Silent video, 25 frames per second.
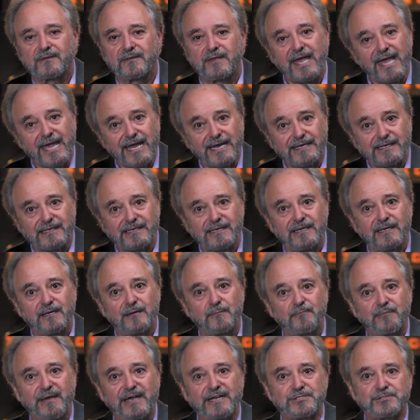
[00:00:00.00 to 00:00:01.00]
Eight
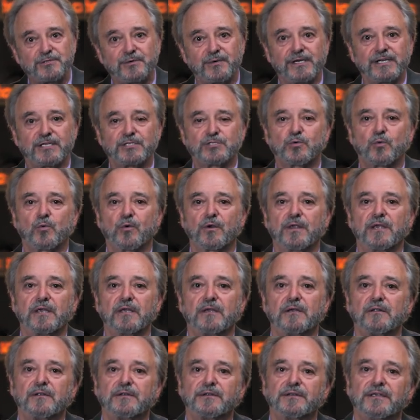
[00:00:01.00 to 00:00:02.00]
patriots were
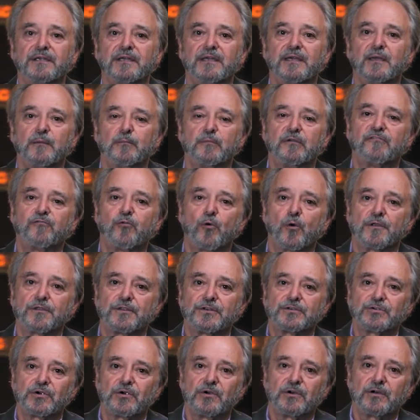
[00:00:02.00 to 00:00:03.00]
killed before the
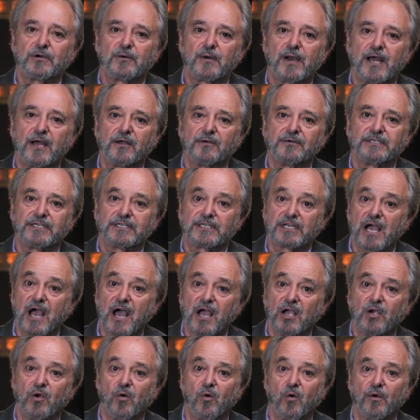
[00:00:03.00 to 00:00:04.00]
turnaround at
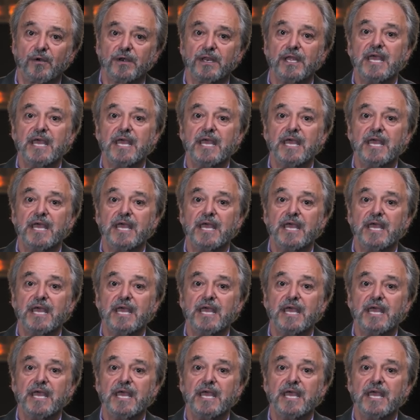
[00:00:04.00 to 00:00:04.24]
Concord,